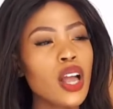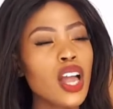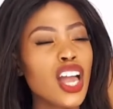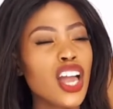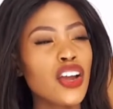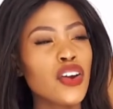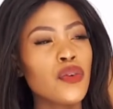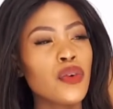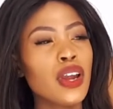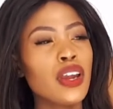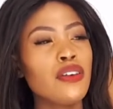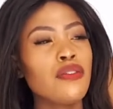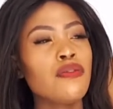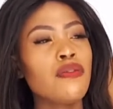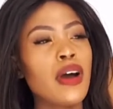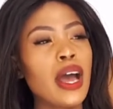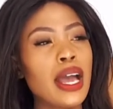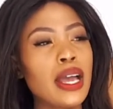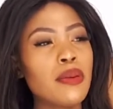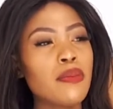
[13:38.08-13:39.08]
a great
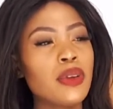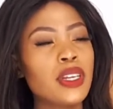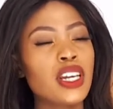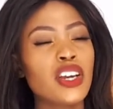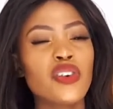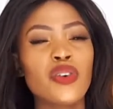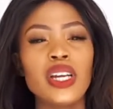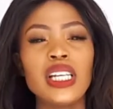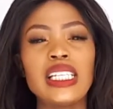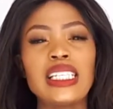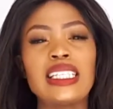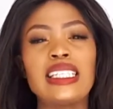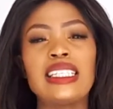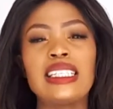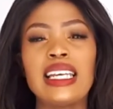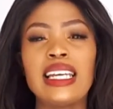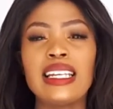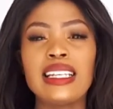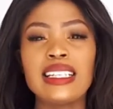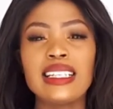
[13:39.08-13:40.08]
vibe and a great
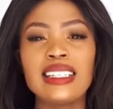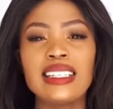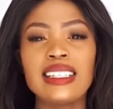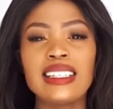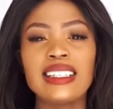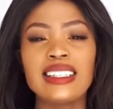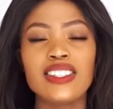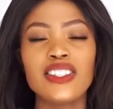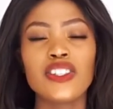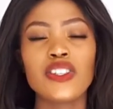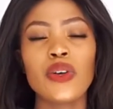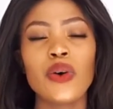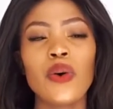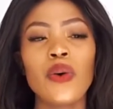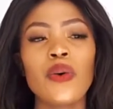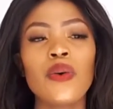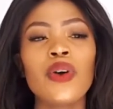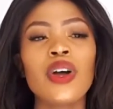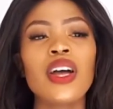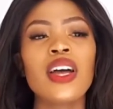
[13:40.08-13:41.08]
aesthetic.
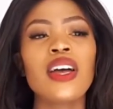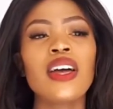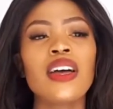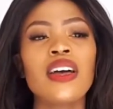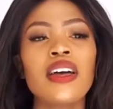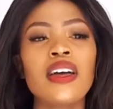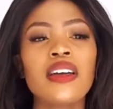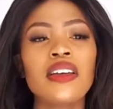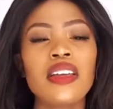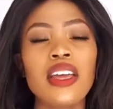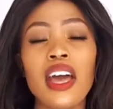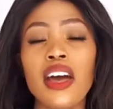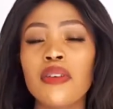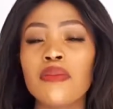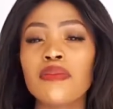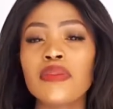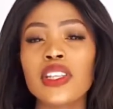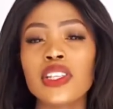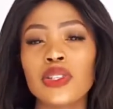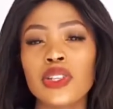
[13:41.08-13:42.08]
So yeah,
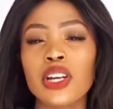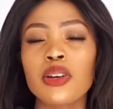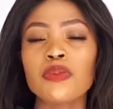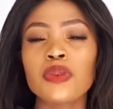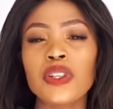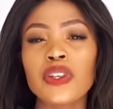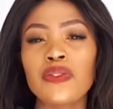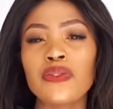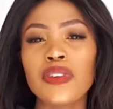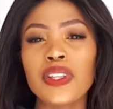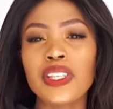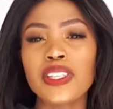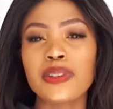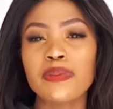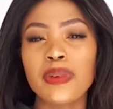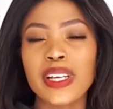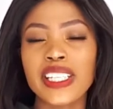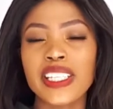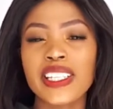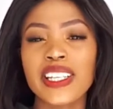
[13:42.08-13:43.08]
that's what I'm doing for this
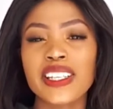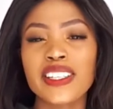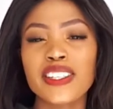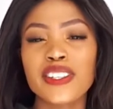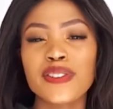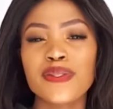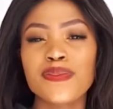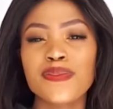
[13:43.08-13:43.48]
basket.